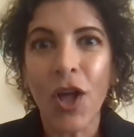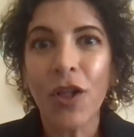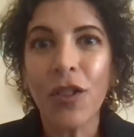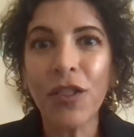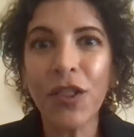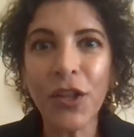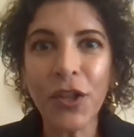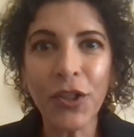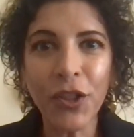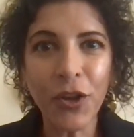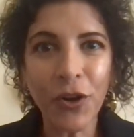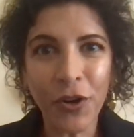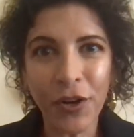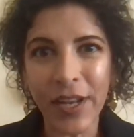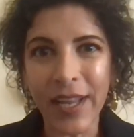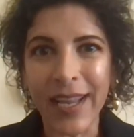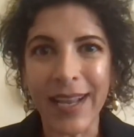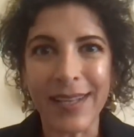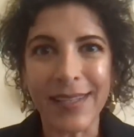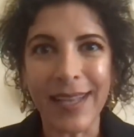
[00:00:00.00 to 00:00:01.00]
the
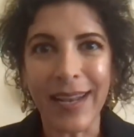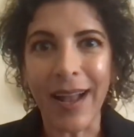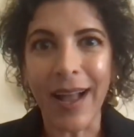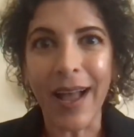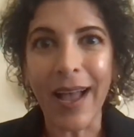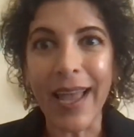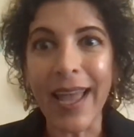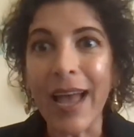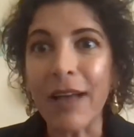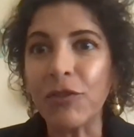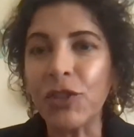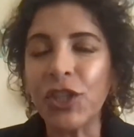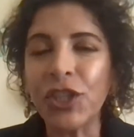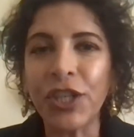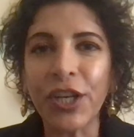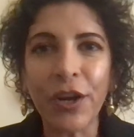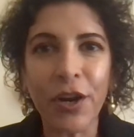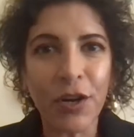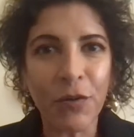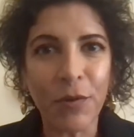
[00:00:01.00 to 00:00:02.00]
learnings that I have
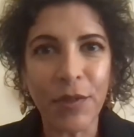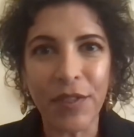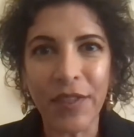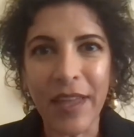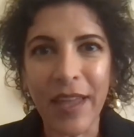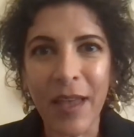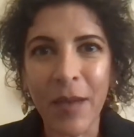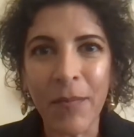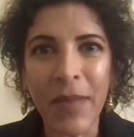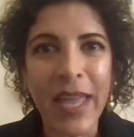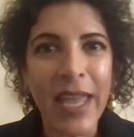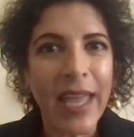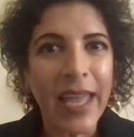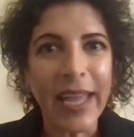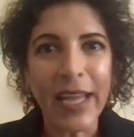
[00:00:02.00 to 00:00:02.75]
shared with them